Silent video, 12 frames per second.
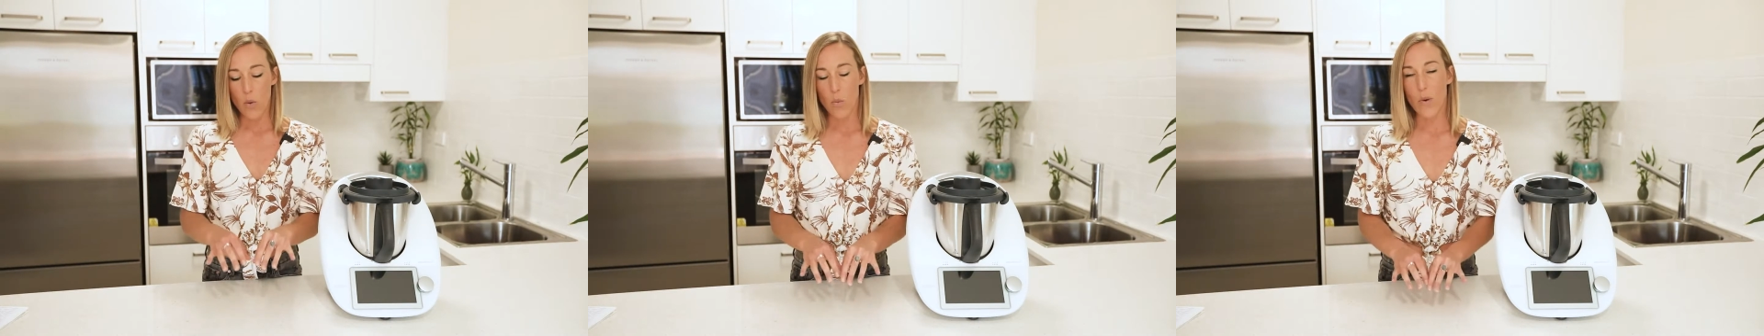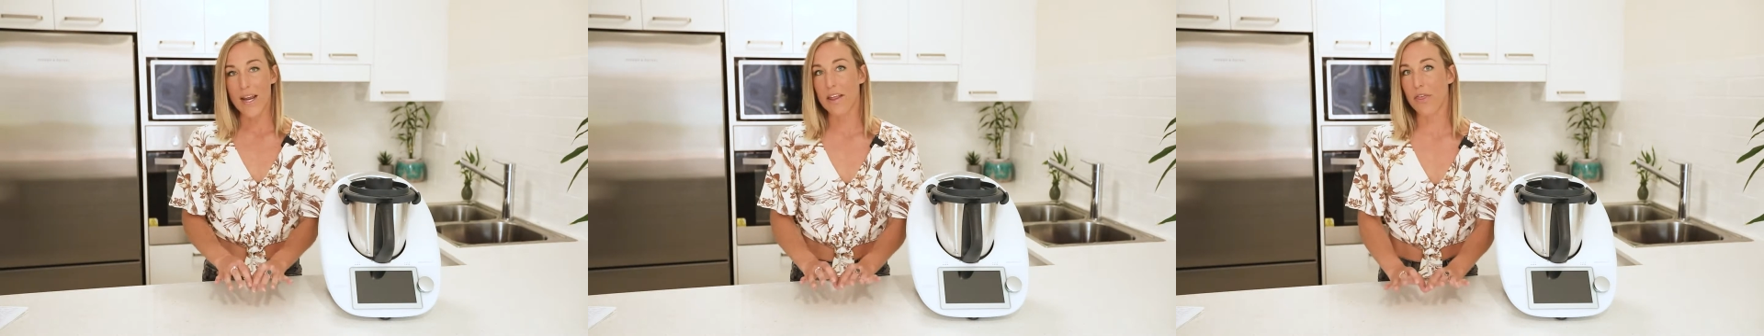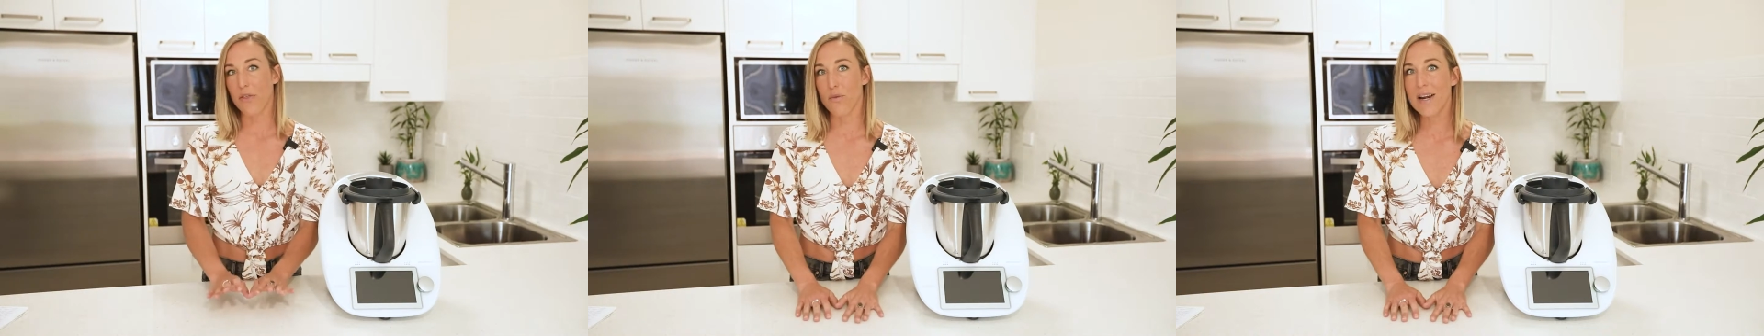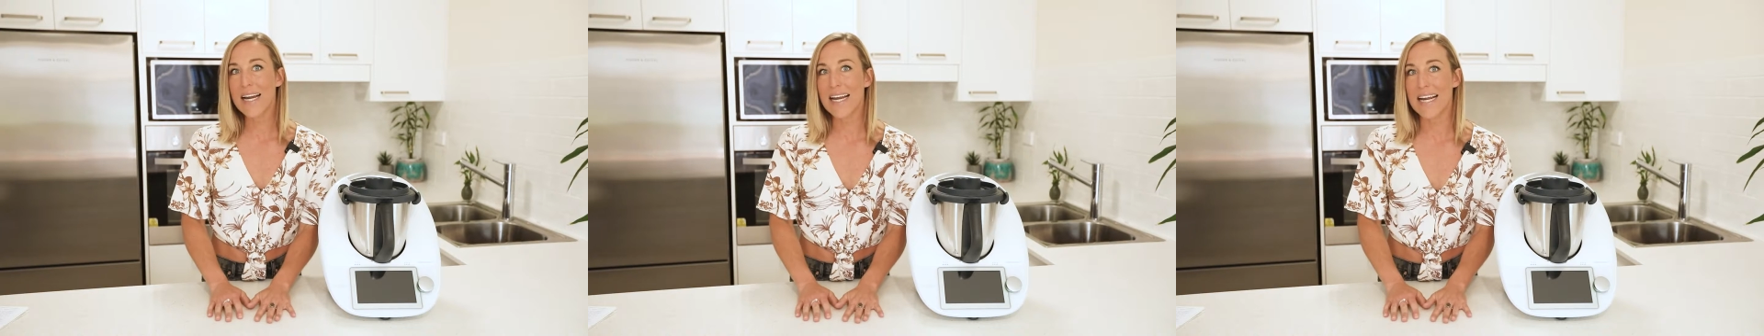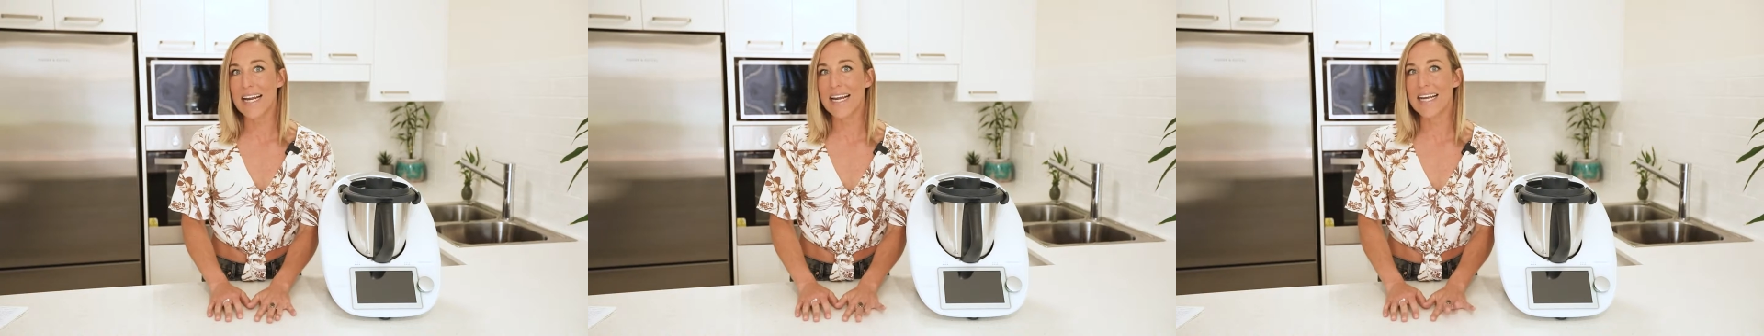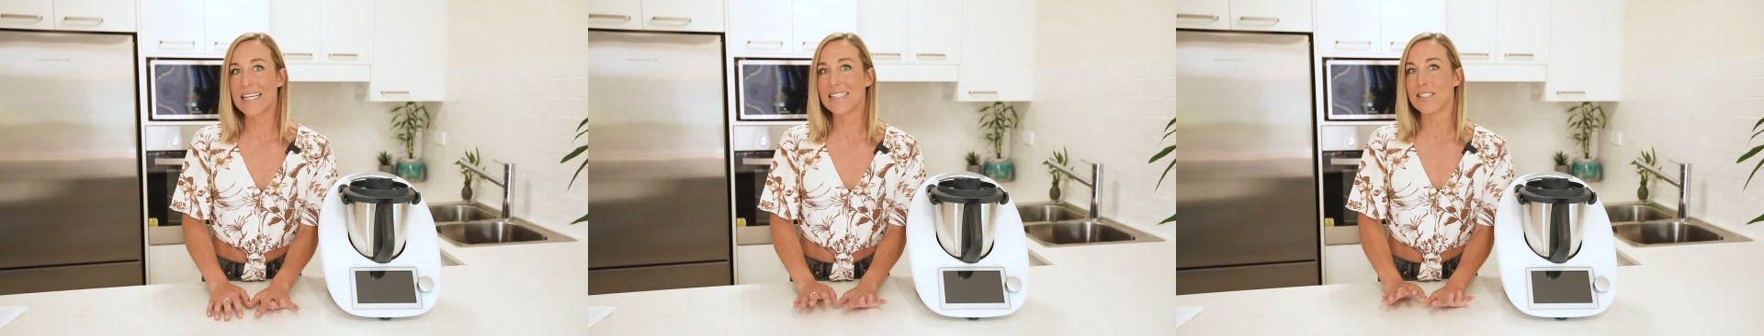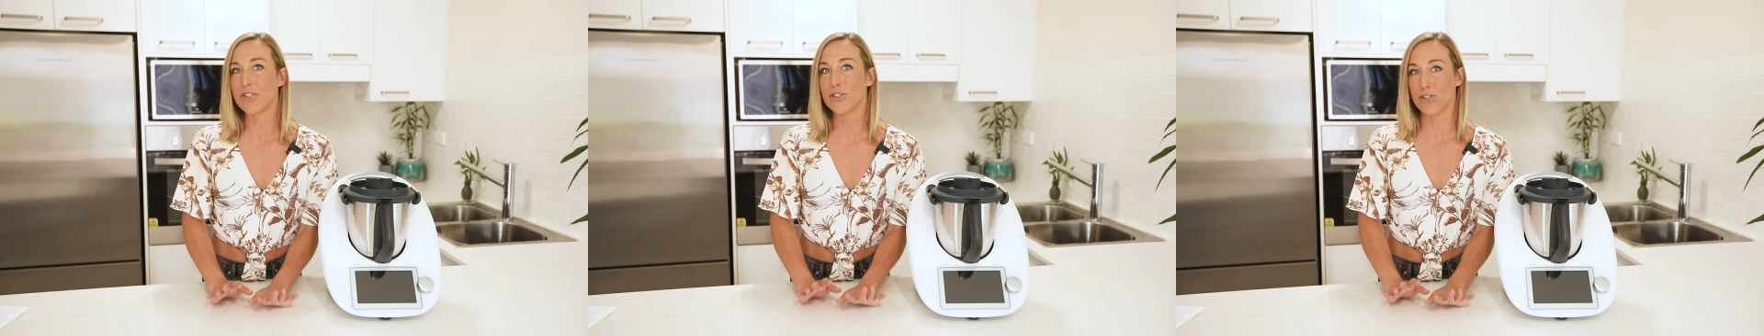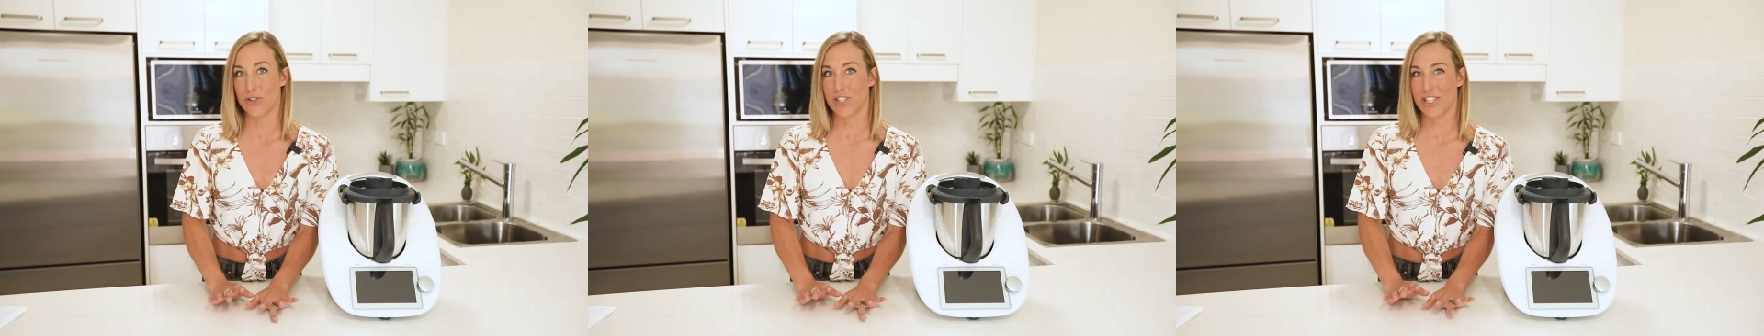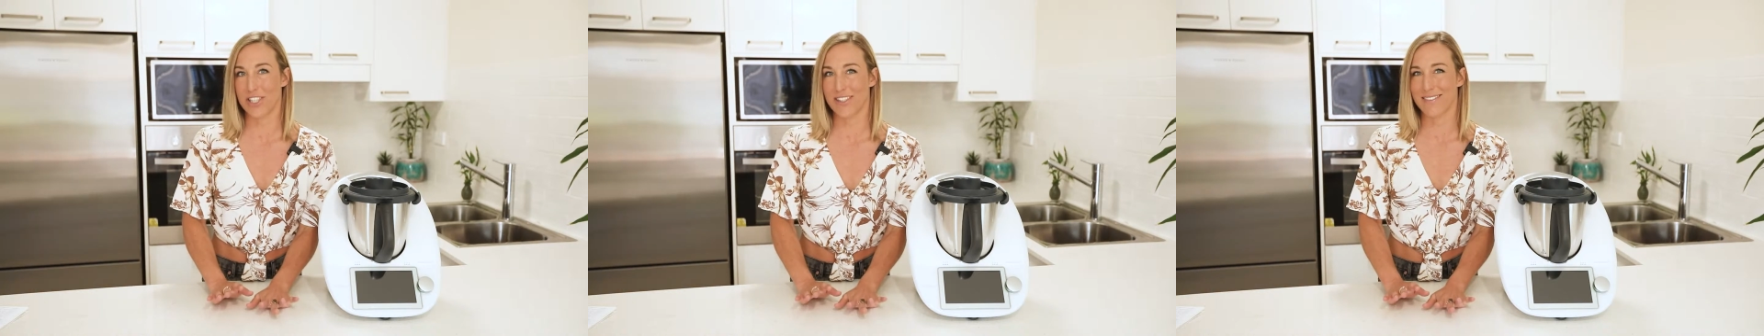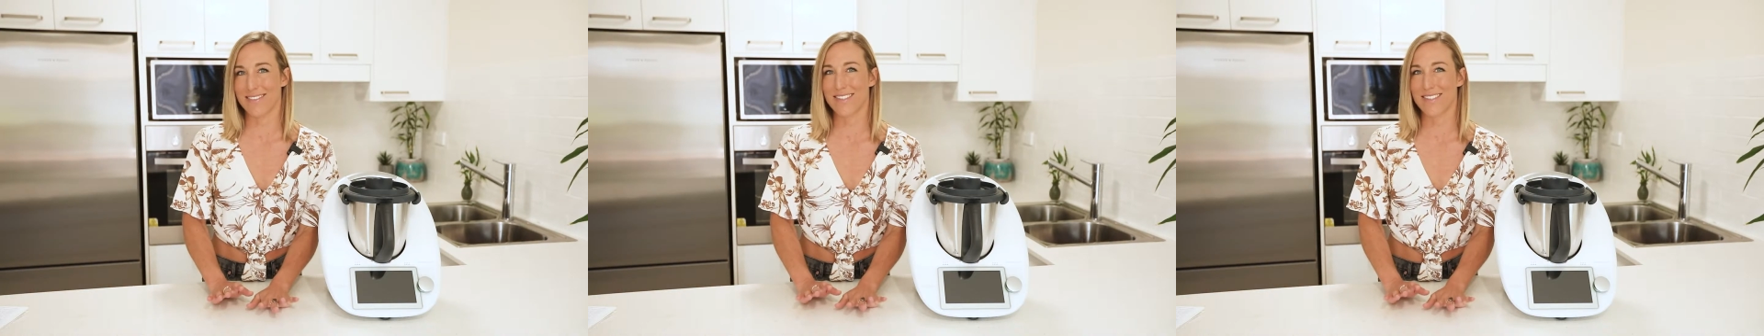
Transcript: Week 3 is nutrition,